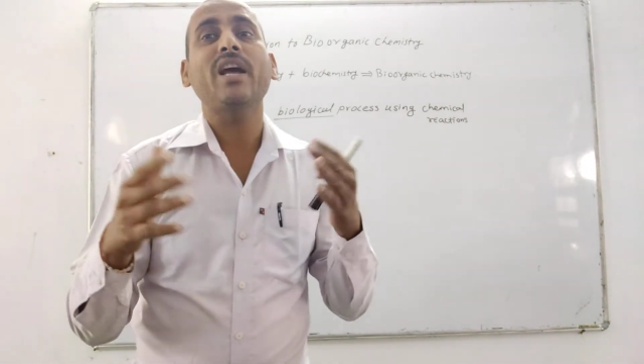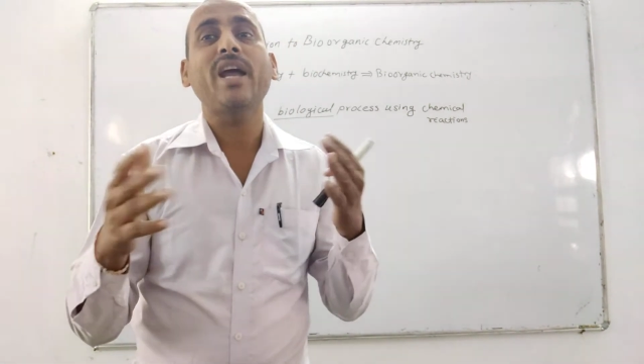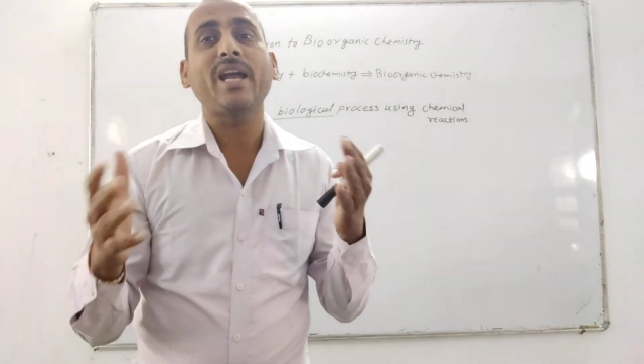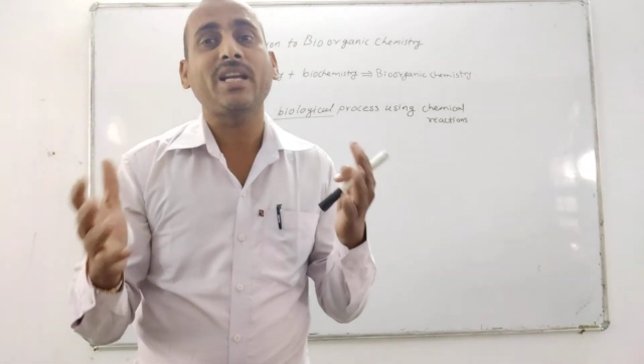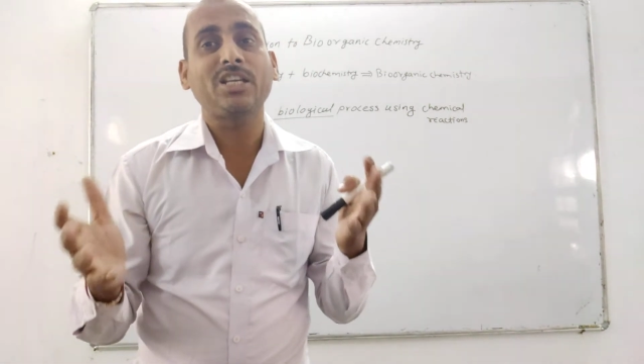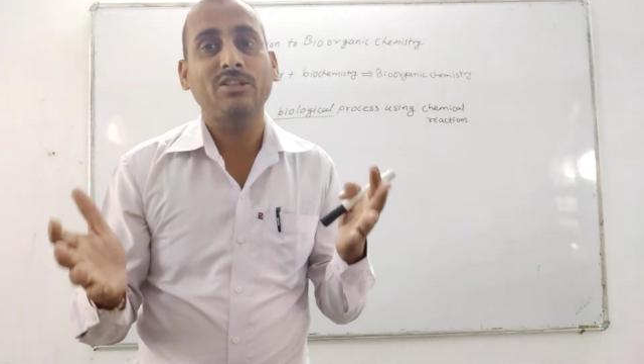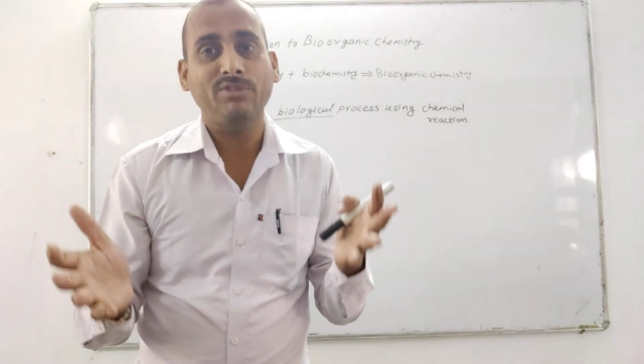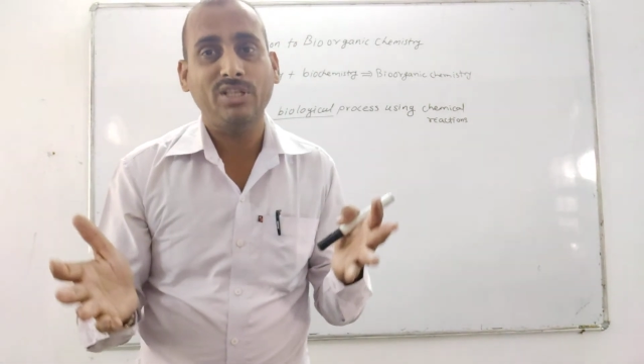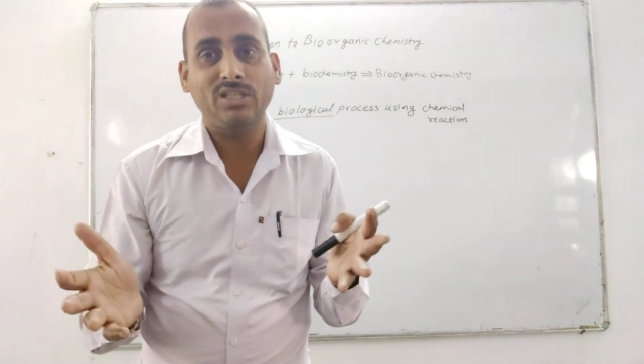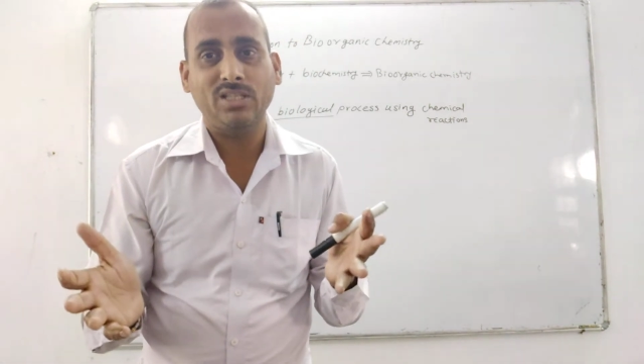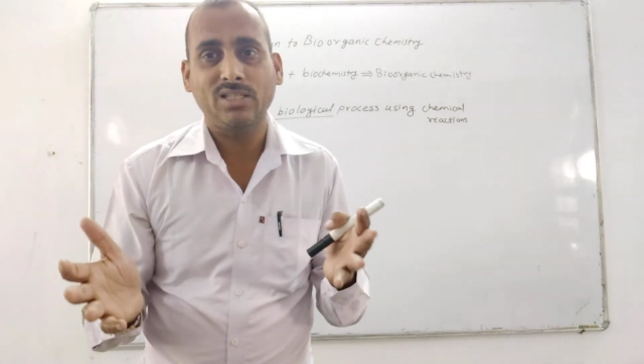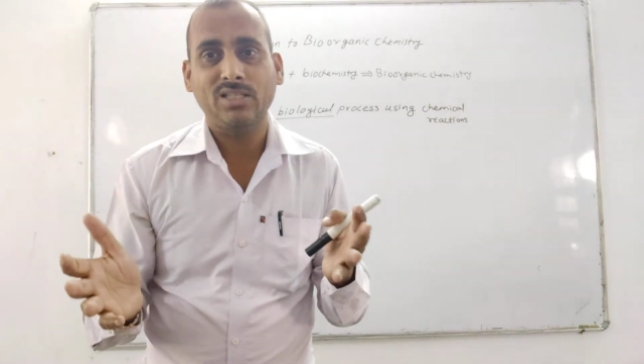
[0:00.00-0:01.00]

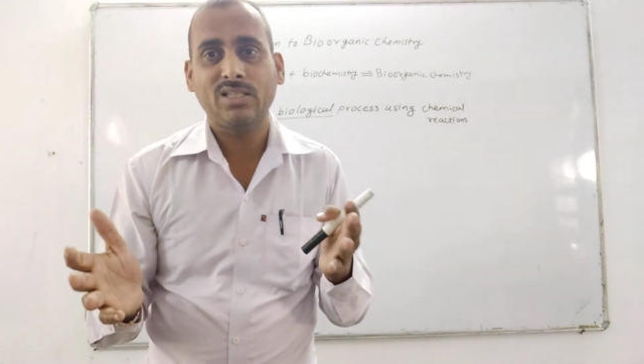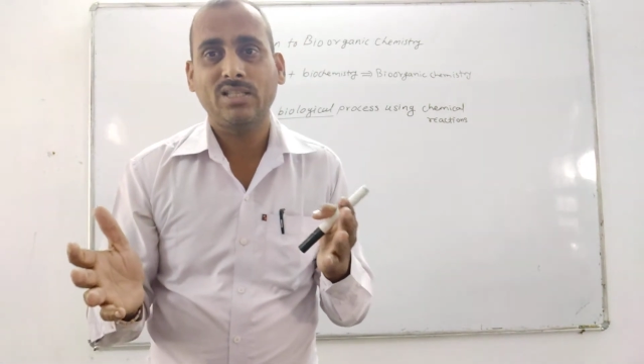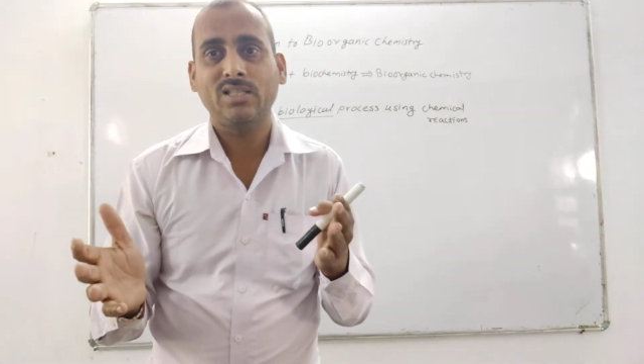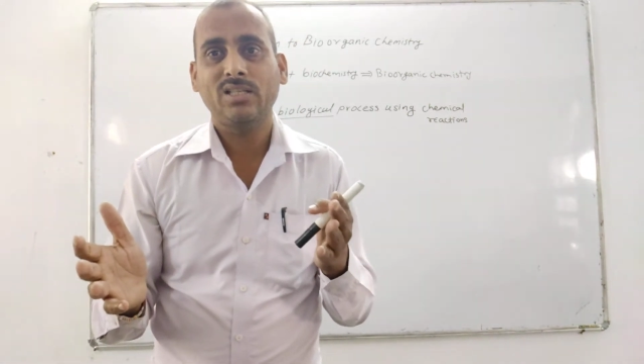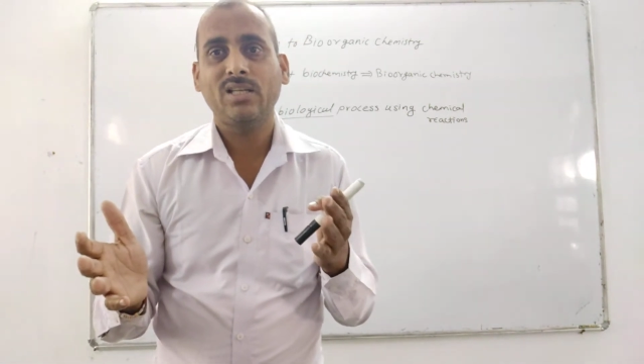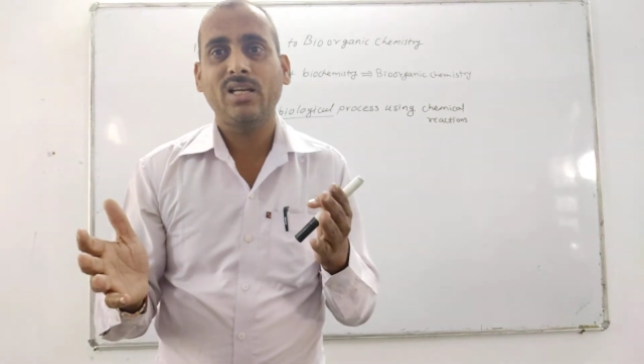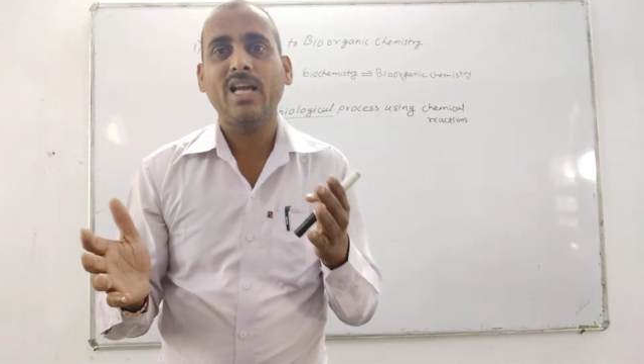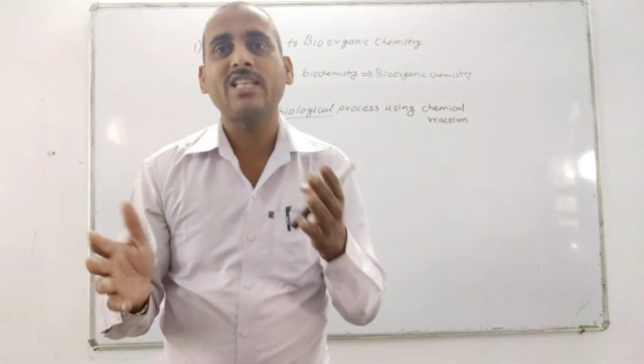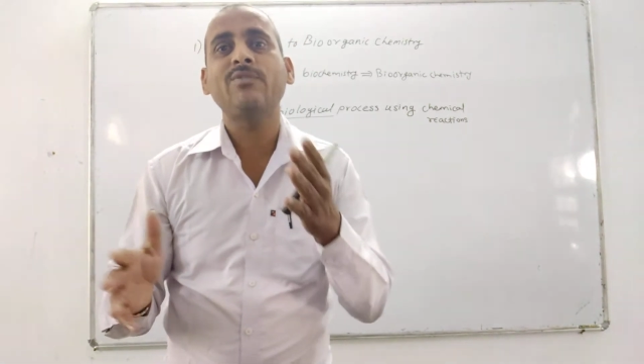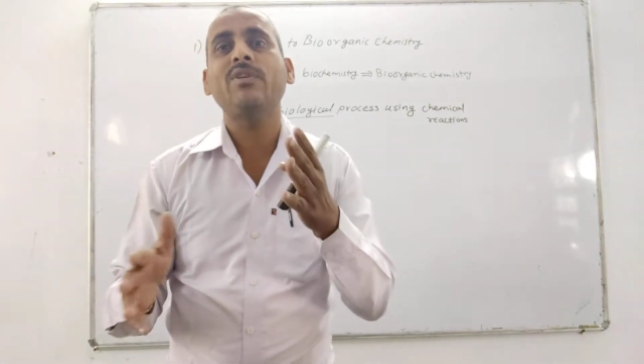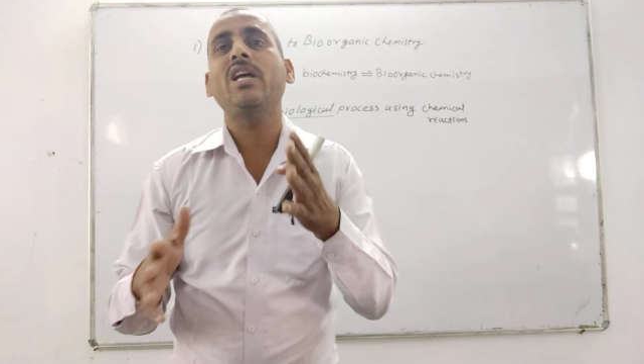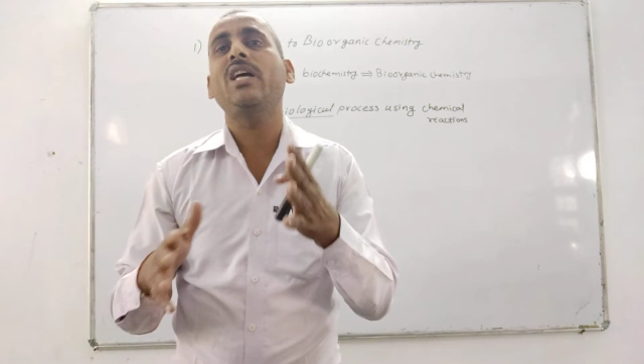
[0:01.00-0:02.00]
activities,
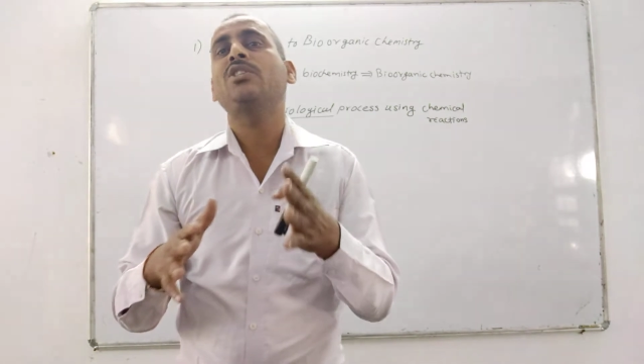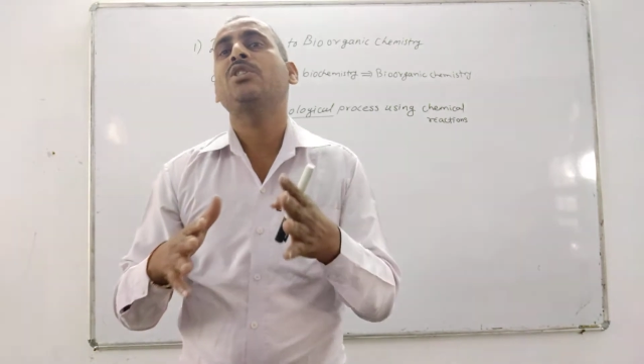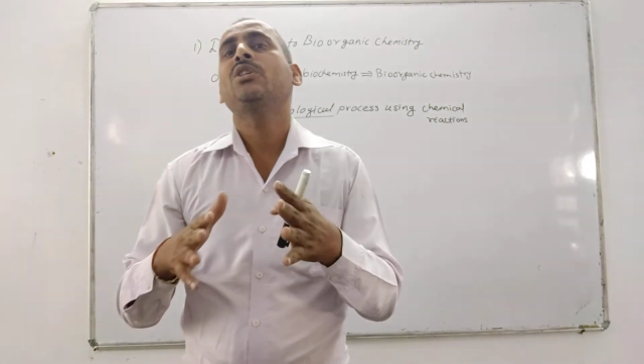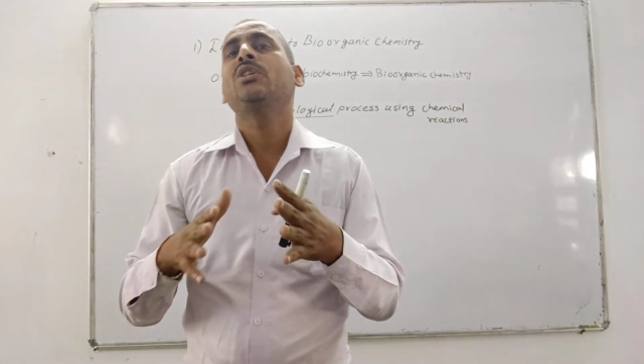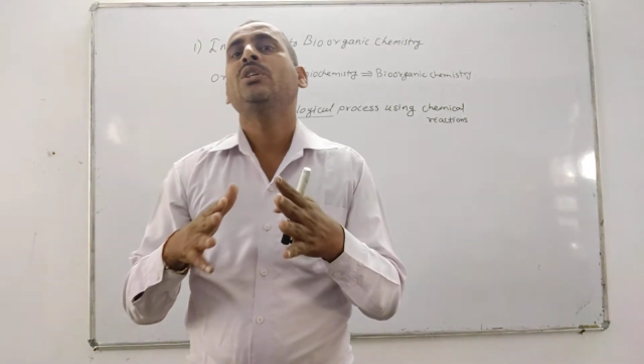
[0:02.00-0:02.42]
as well as